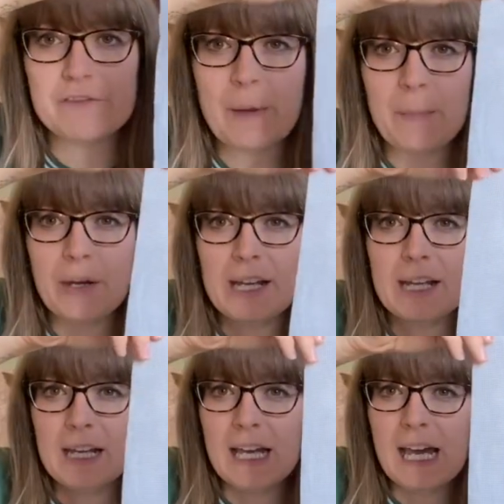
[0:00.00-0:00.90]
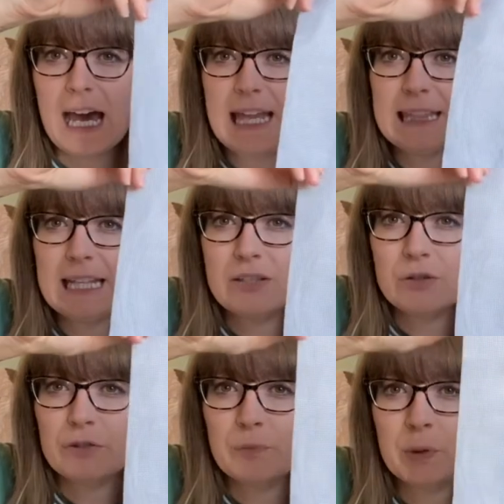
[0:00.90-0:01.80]
fabric and then
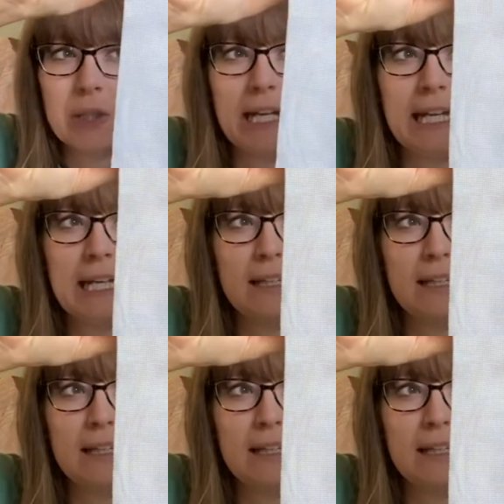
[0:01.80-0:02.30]
sort of put a